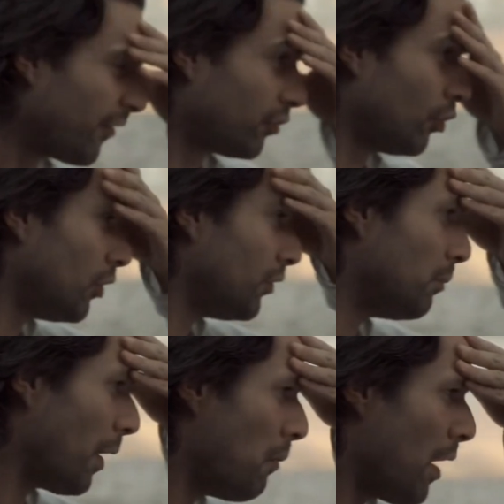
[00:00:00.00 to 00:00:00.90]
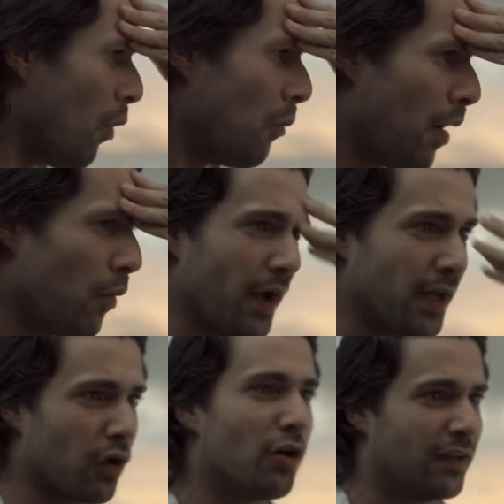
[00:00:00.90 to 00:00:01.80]
I've soiled my, my, my
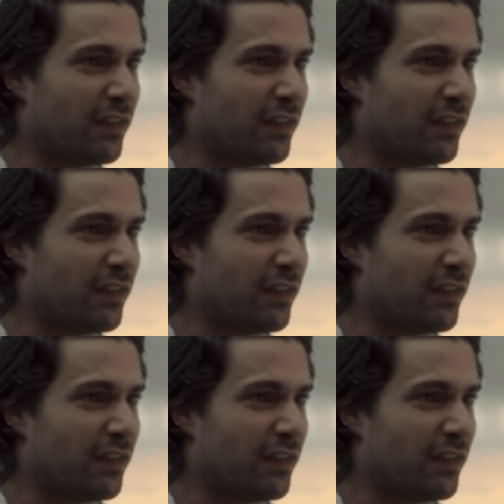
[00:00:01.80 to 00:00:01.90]
white cloak.